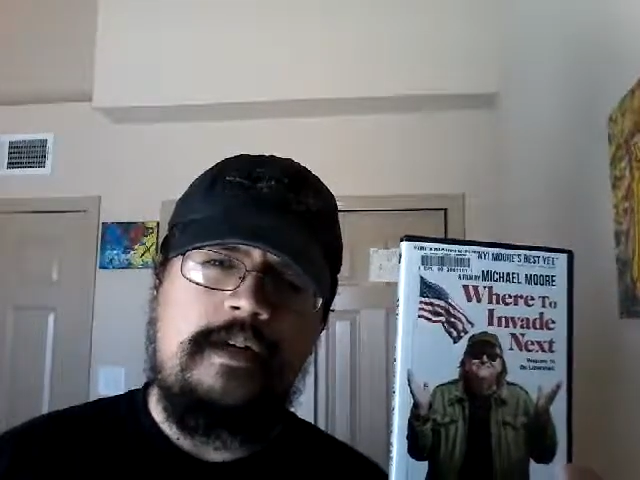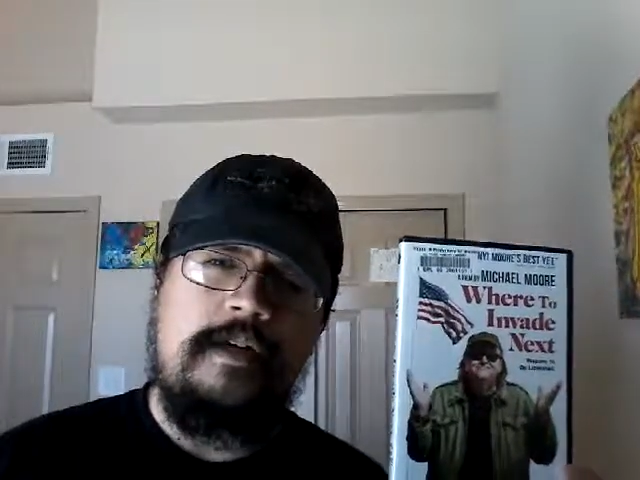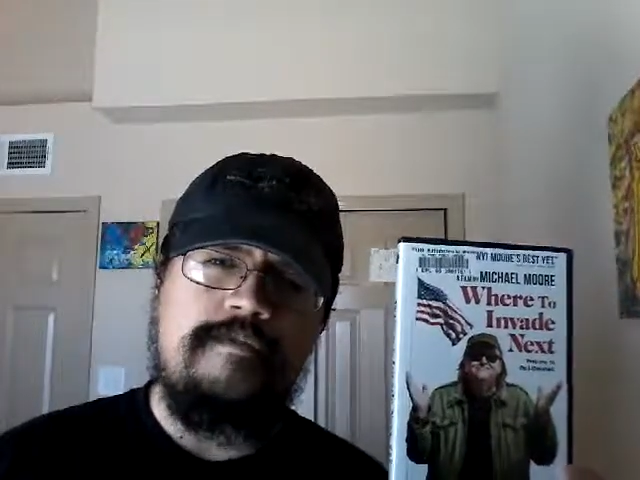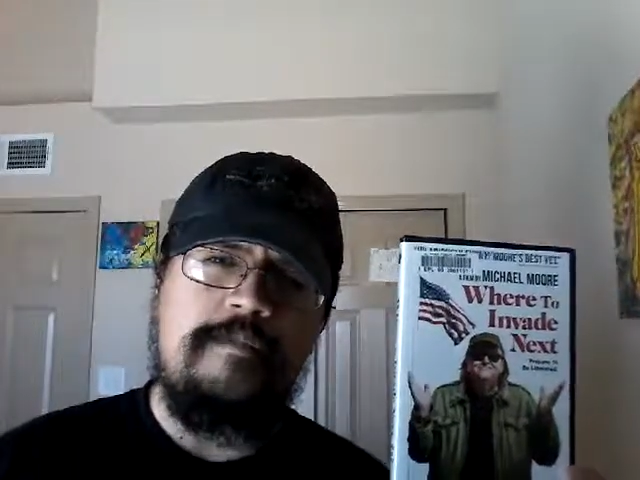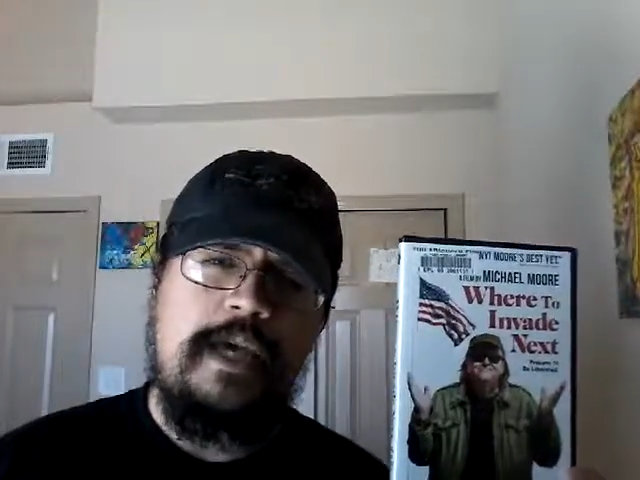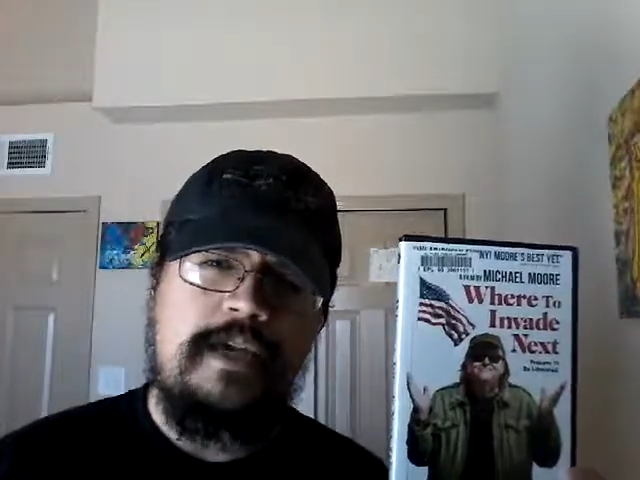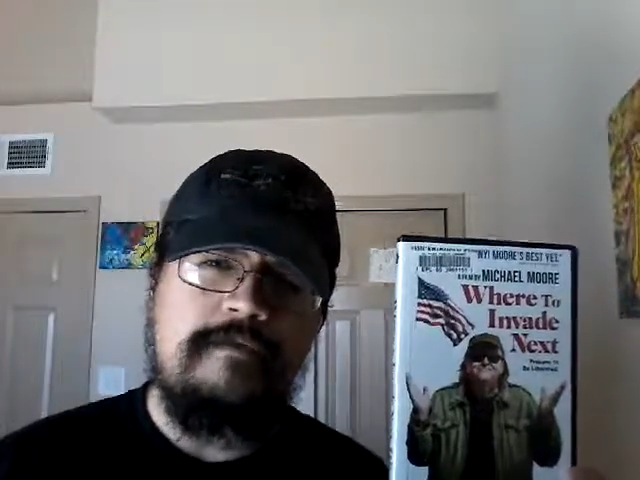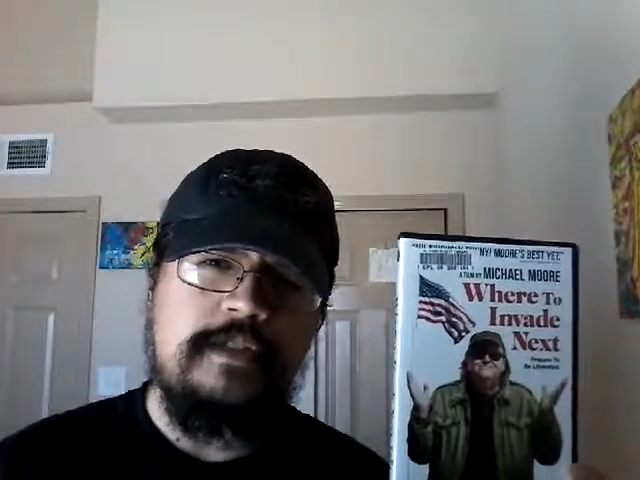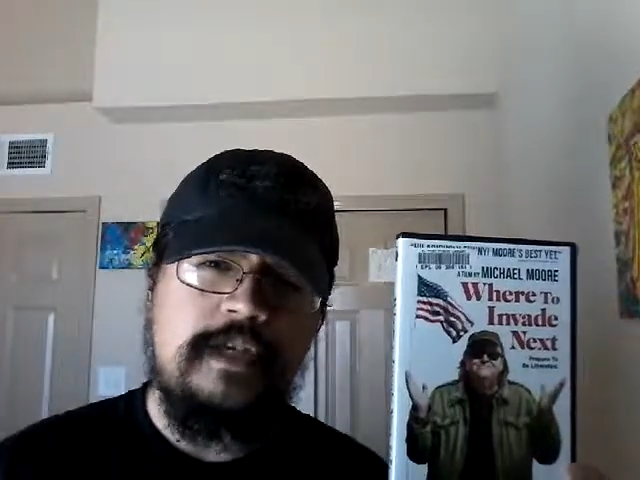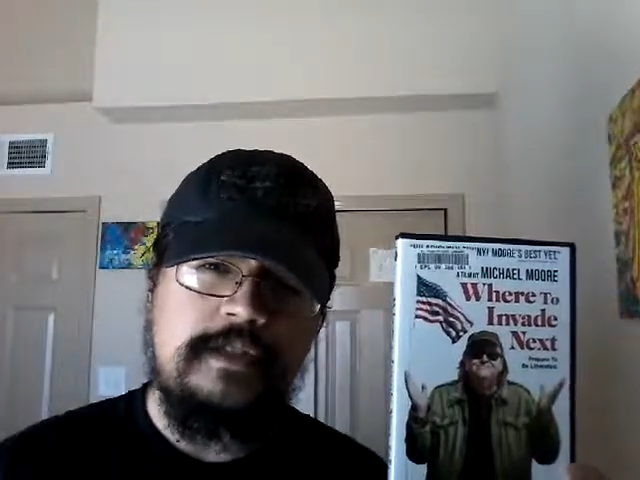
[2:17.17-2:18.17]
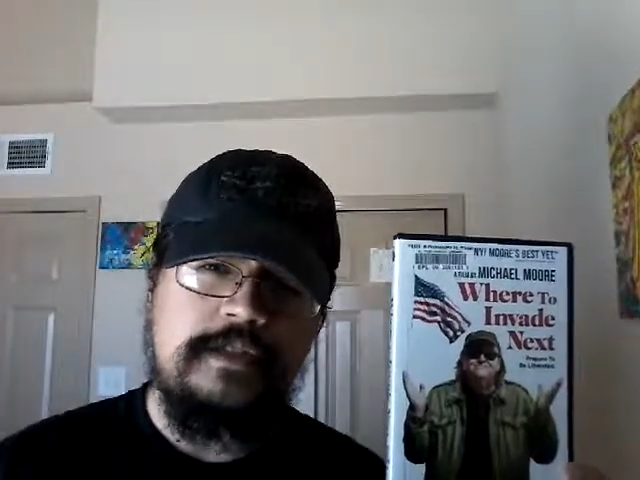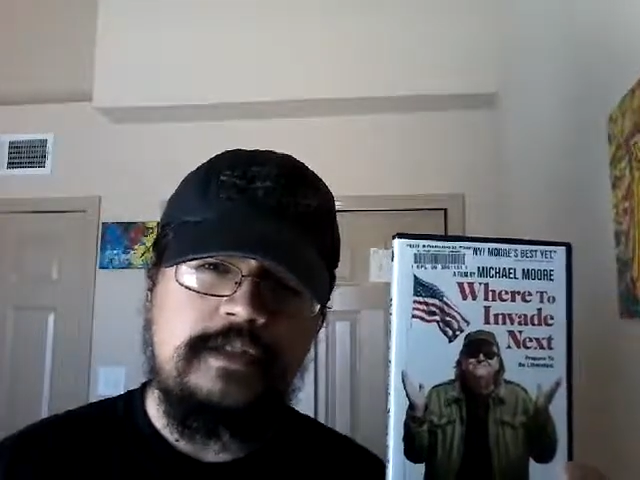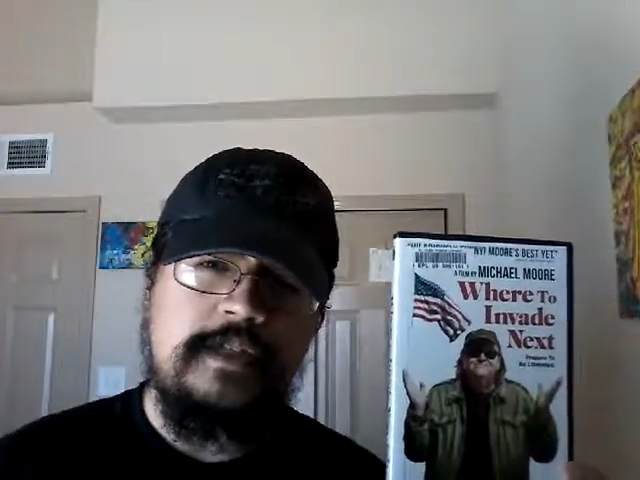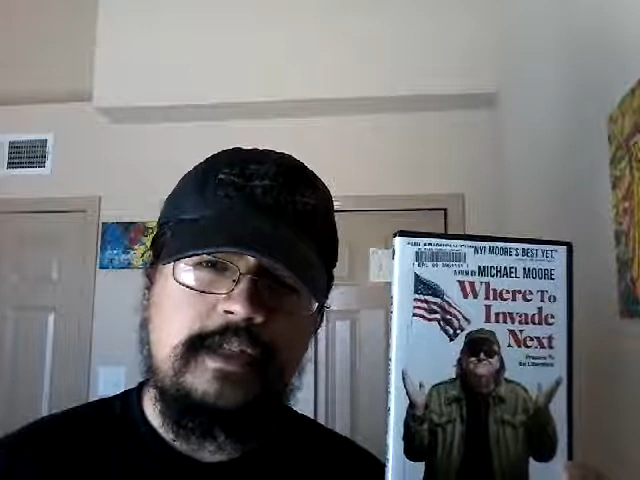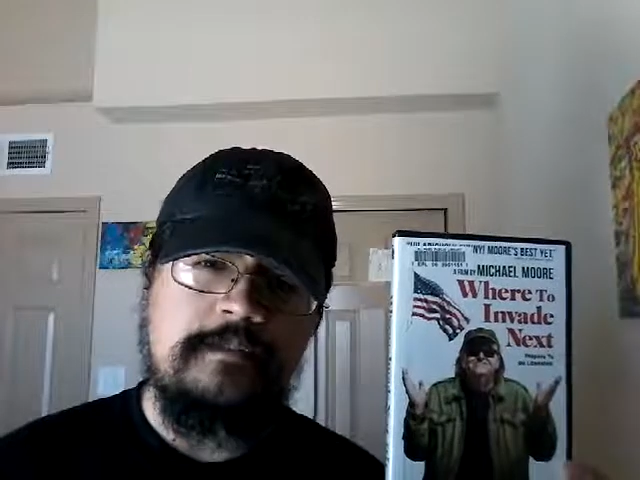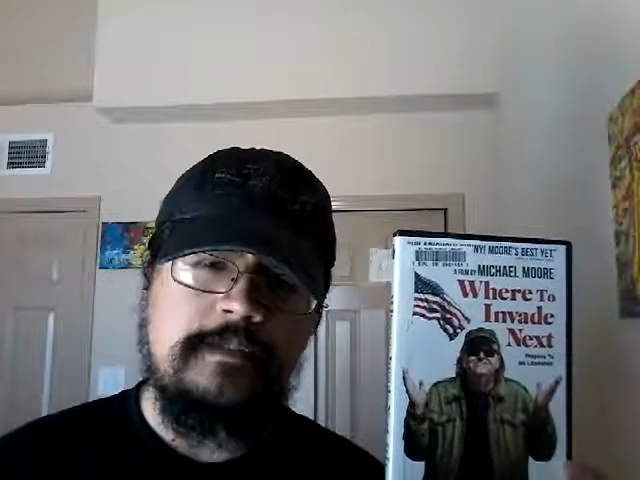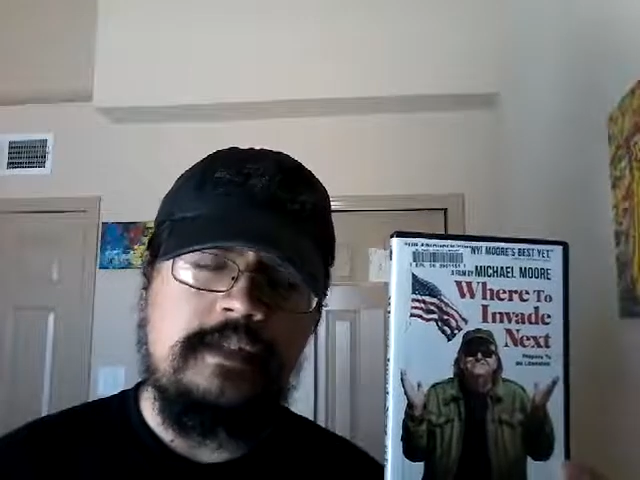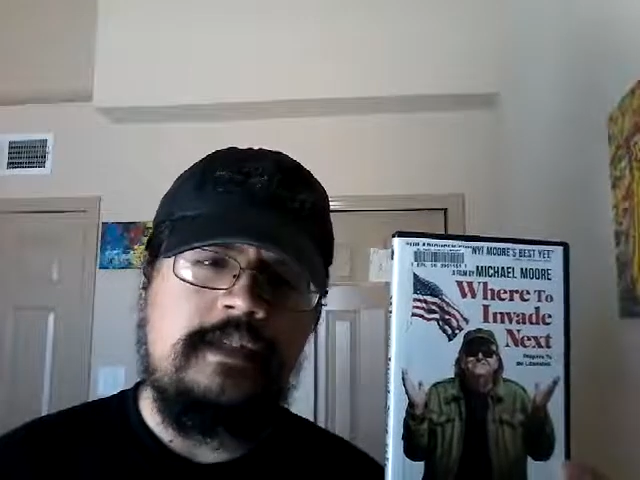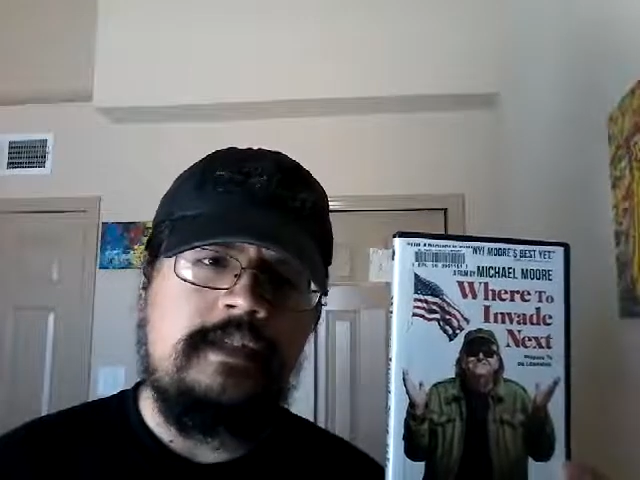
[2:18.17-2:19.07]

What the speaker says: of paid vacation time.